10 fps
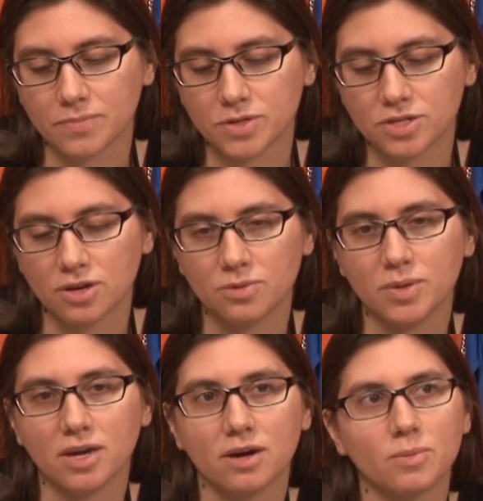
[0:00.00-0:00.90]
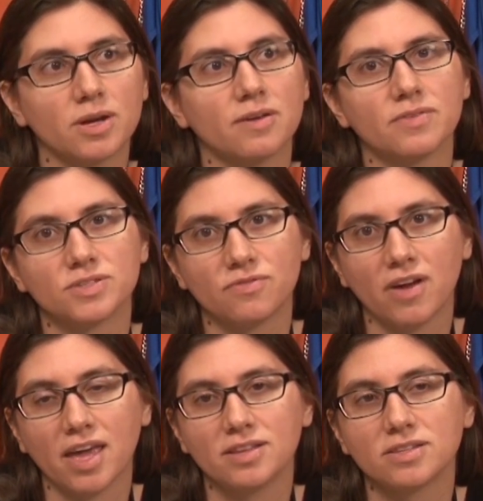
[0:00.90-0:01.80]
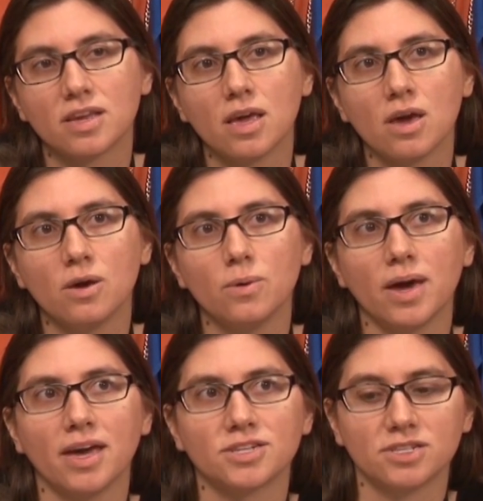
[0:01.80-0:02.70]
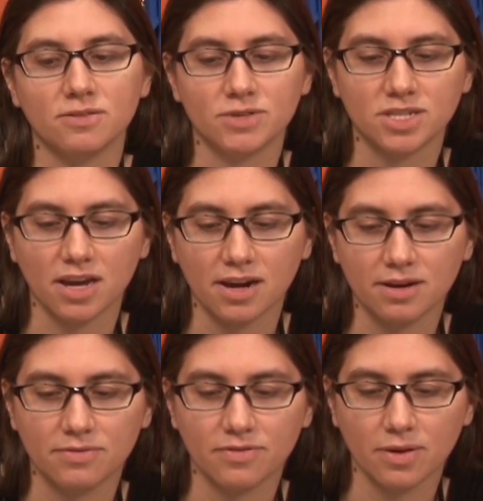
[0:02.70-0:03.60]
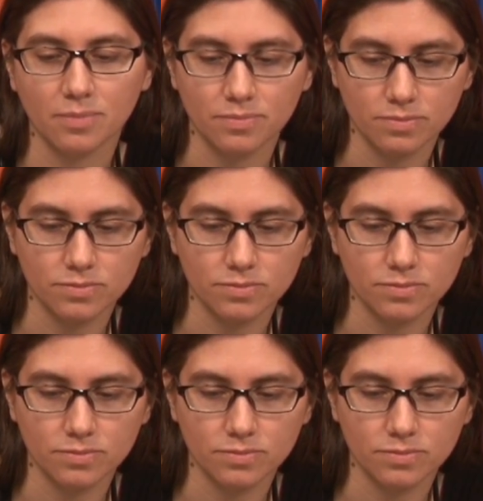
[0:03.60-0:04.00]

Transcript: showed me artwork of his friend who actually retired from